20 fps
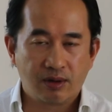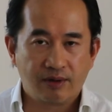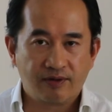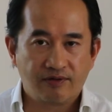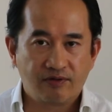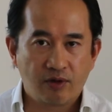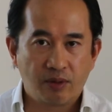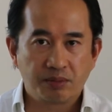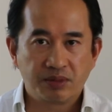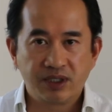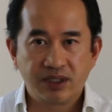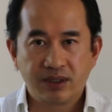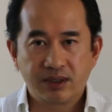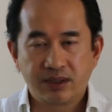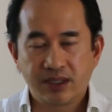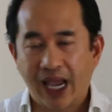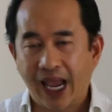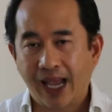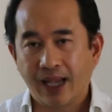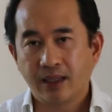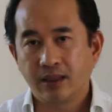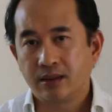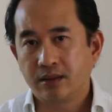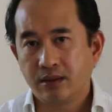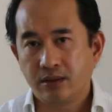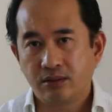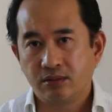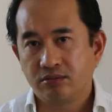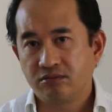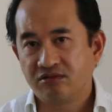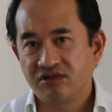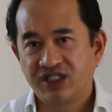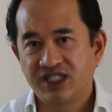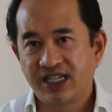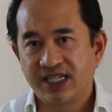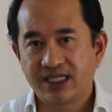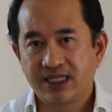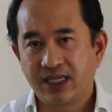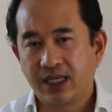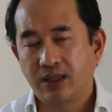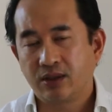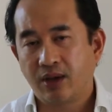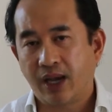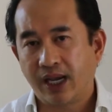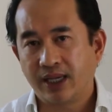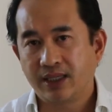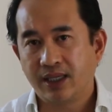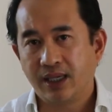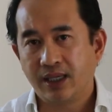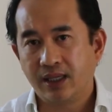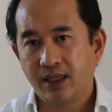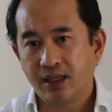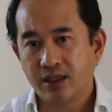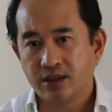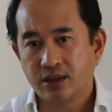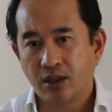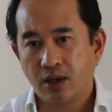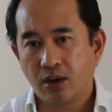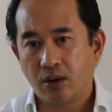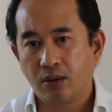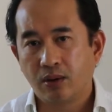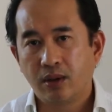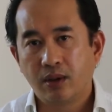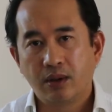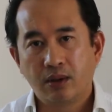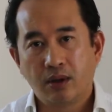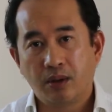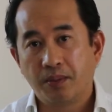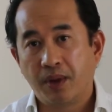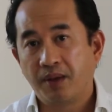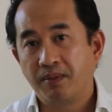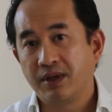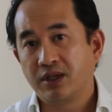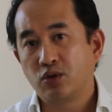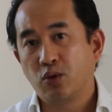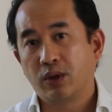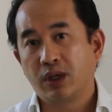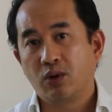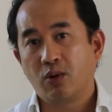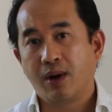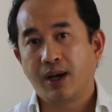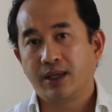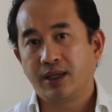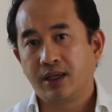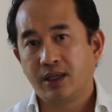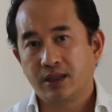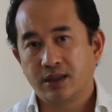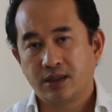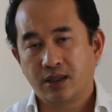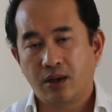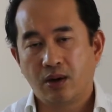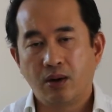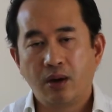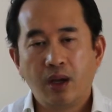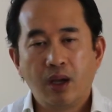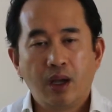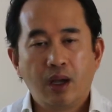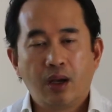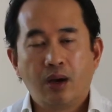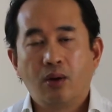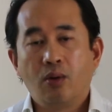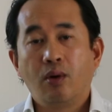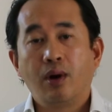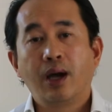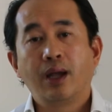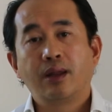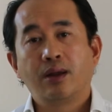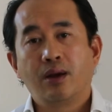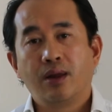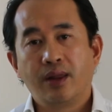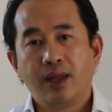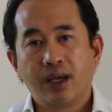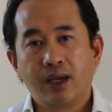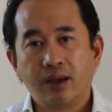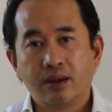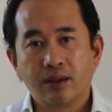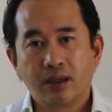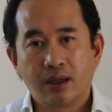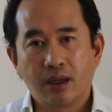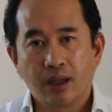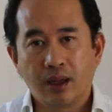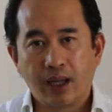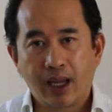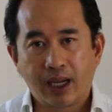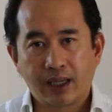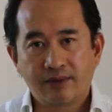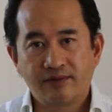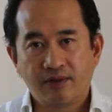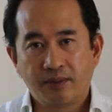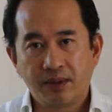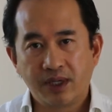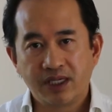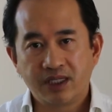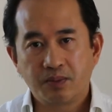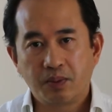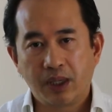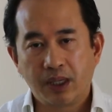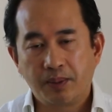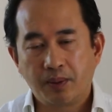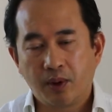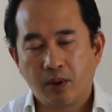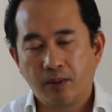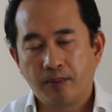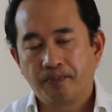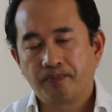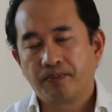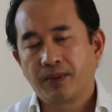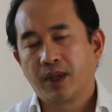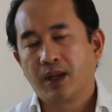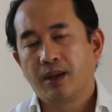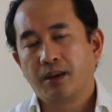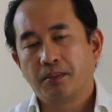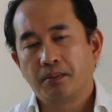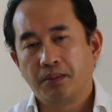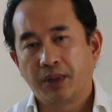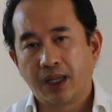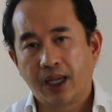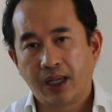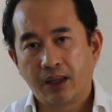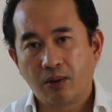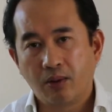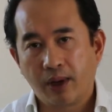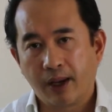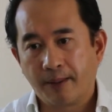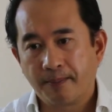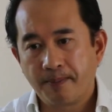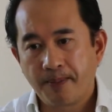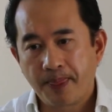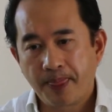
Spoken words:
are from 10 to 16 or 18 years old, or maybe 21 years old. What are they going to collect from these people? But anyway,